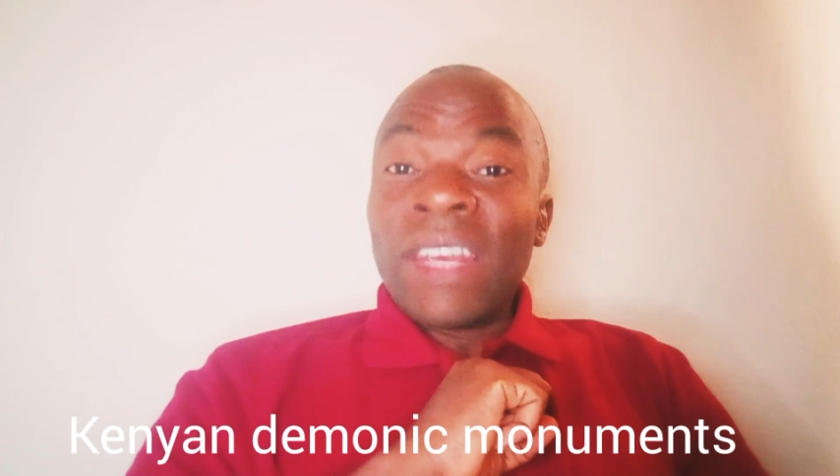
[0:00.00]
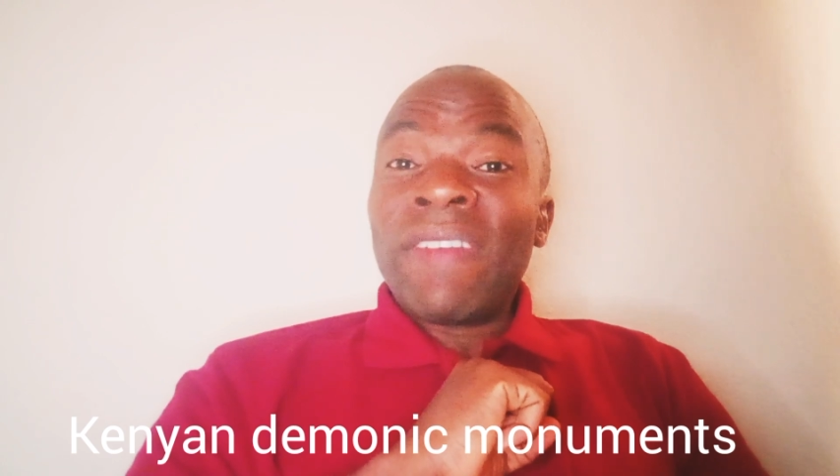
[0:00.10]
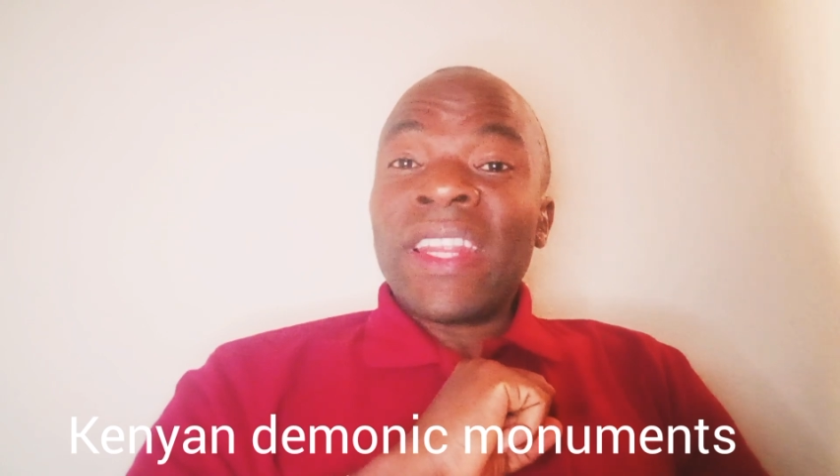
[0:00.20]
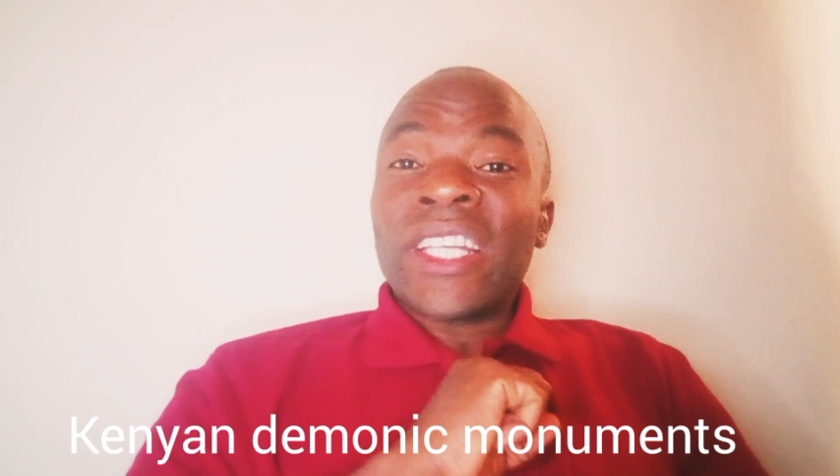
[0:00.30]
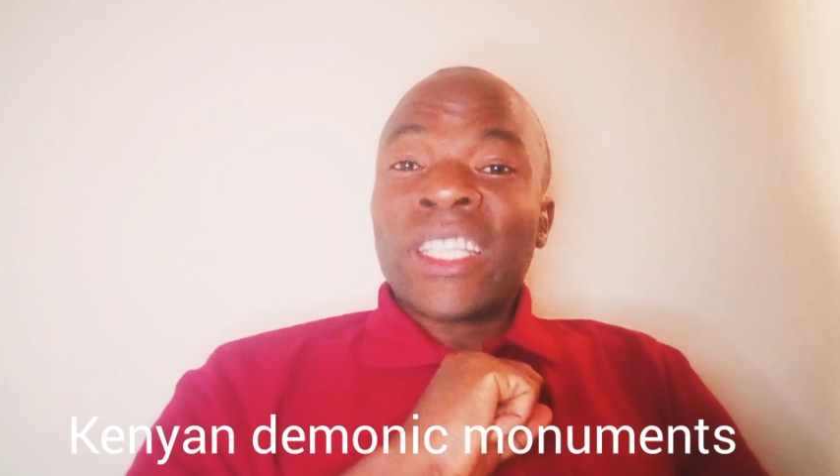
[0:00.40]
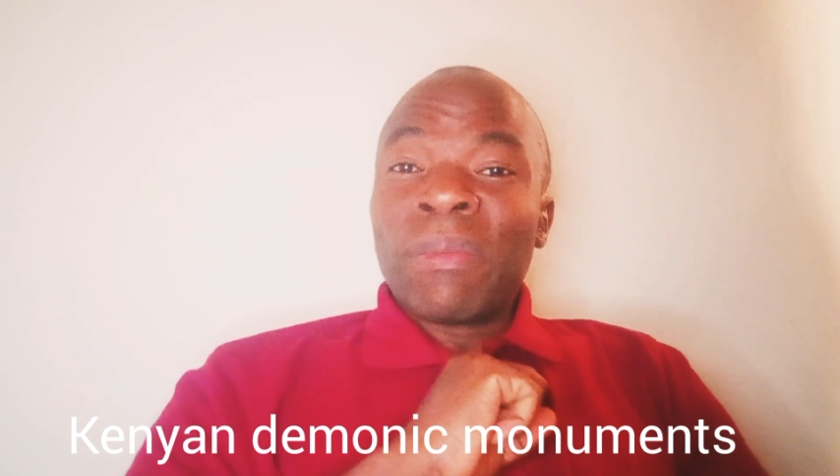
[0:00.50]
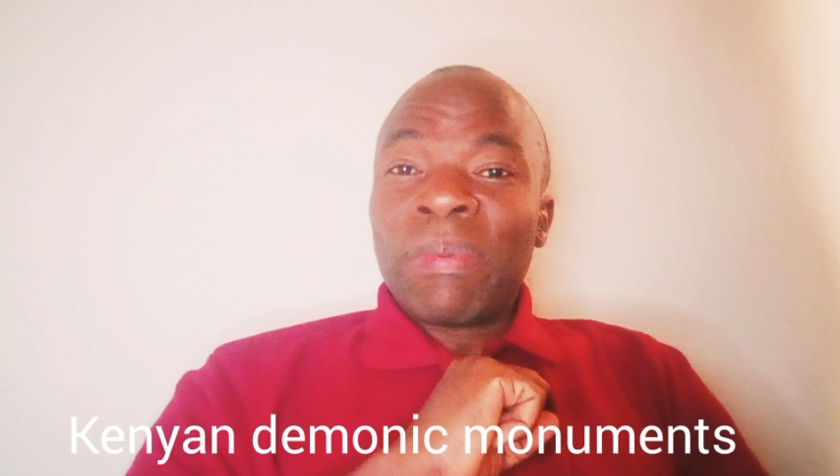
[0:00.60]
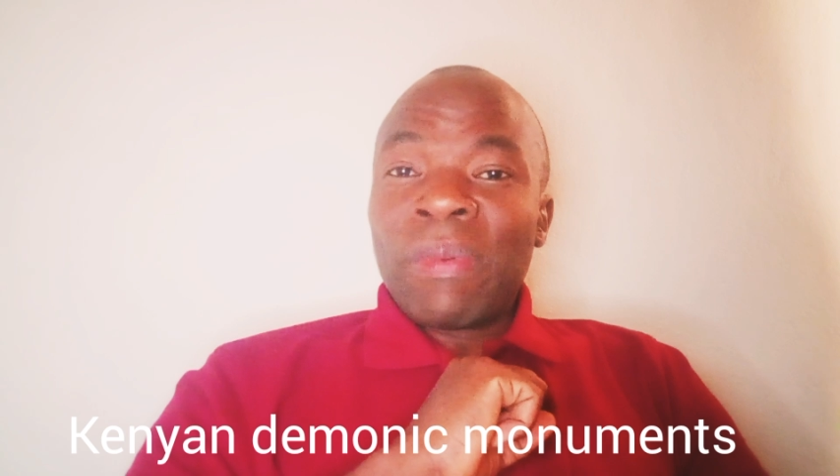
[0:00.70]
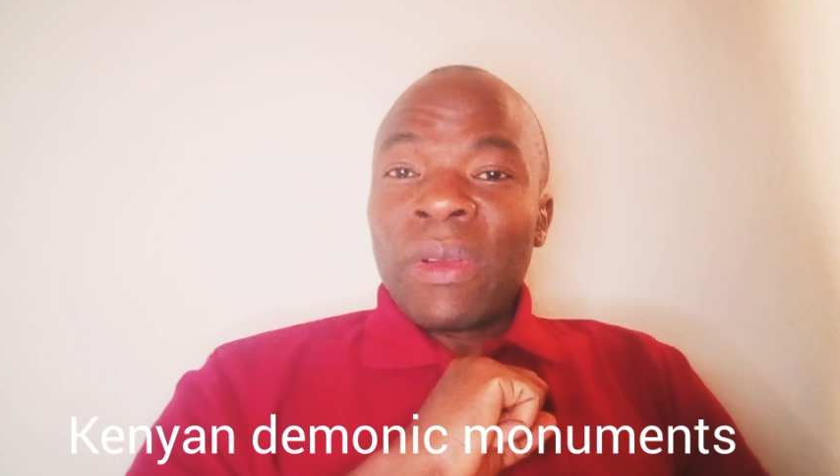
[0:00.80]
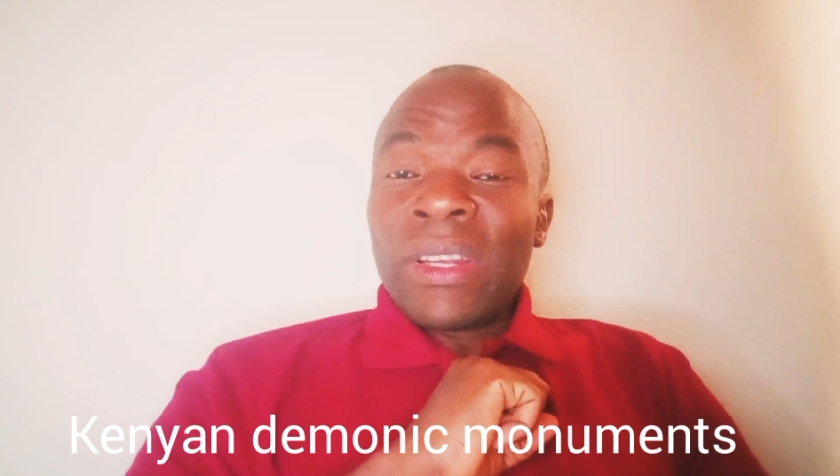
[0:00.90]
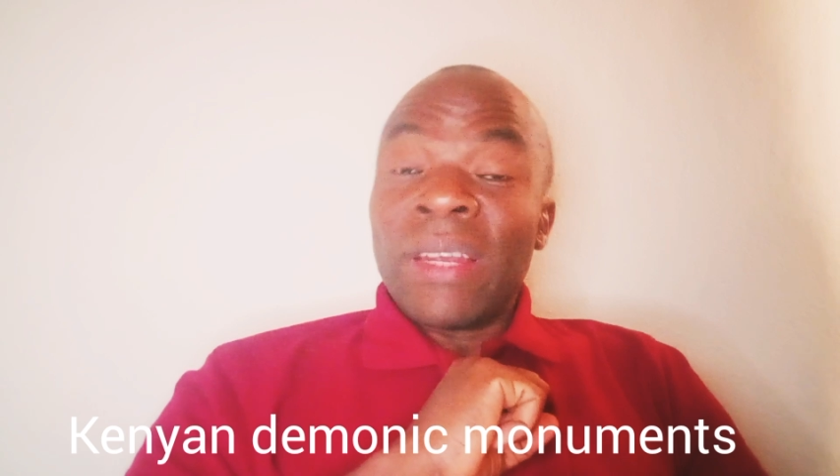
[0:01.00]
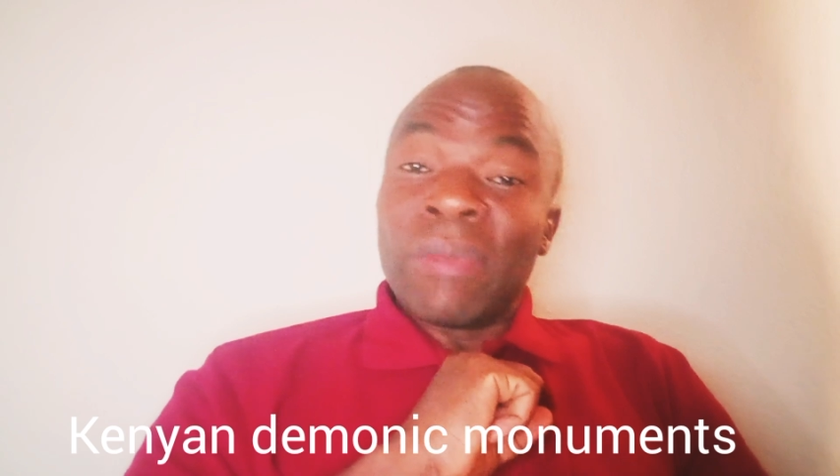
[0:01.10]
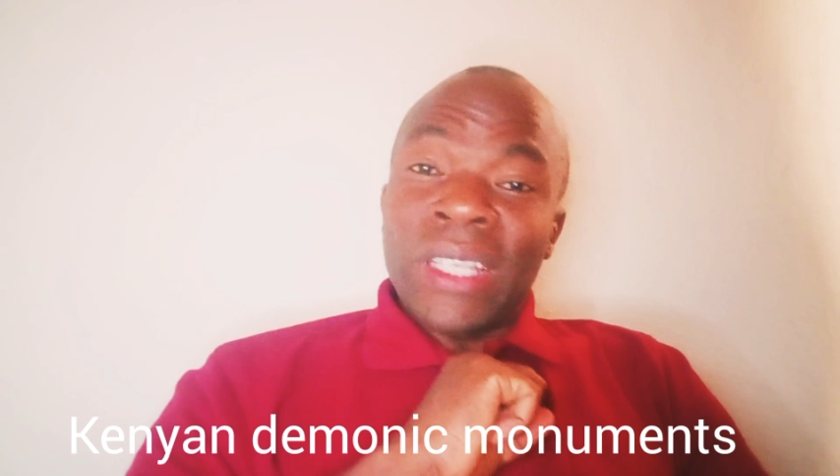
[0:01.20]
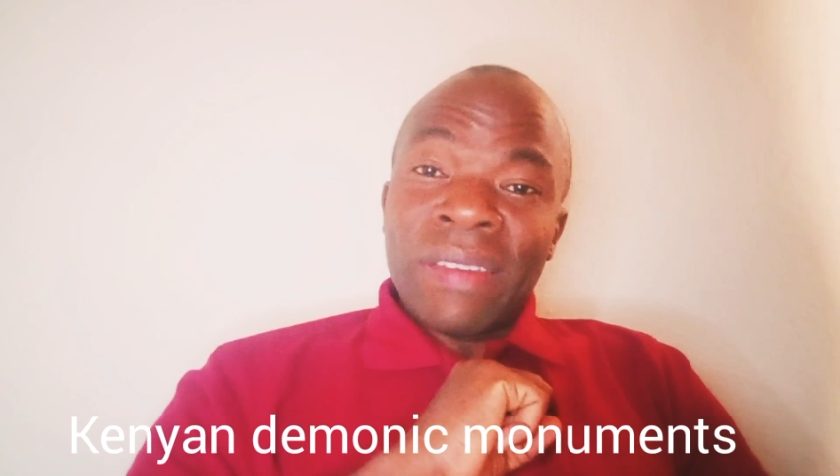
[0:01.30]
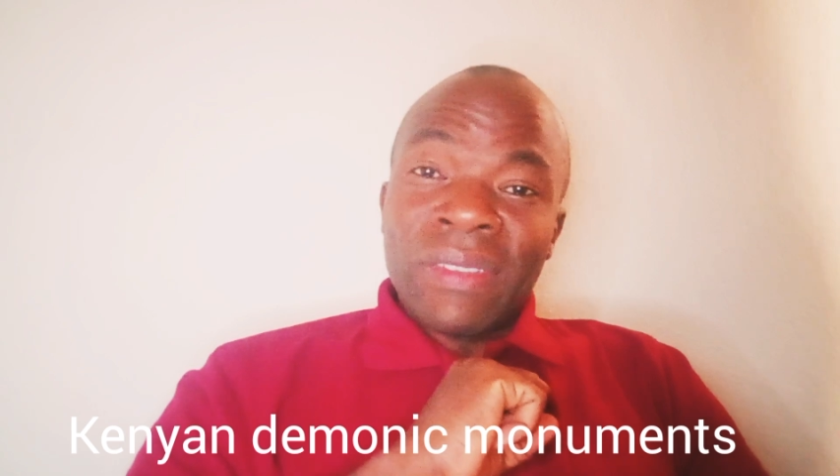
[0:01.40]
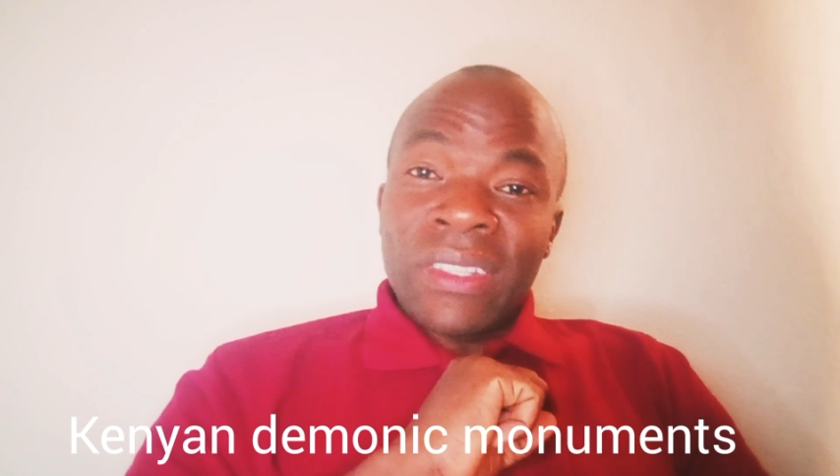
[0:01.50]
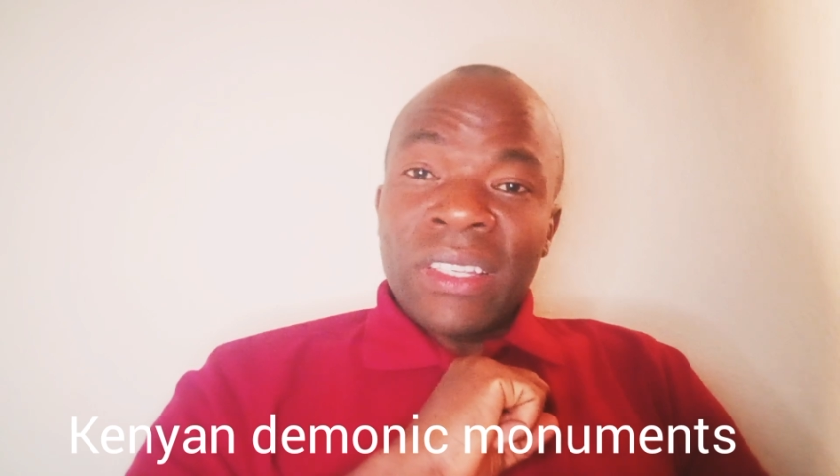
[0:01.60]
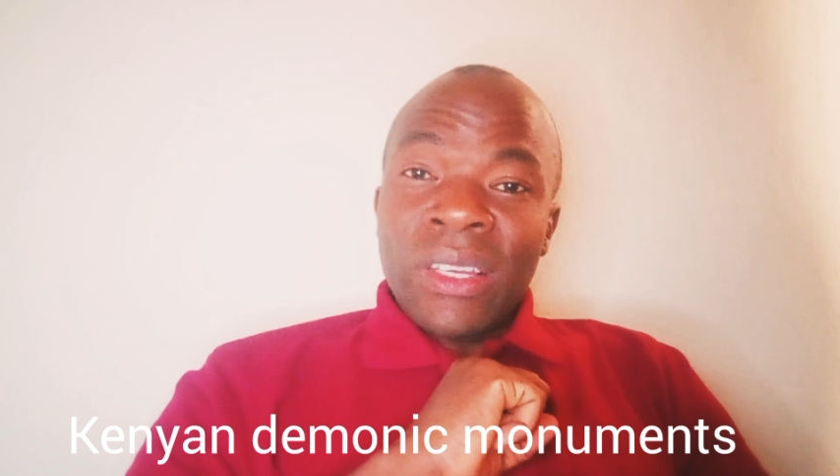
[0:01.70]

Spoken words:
Even the shape themselves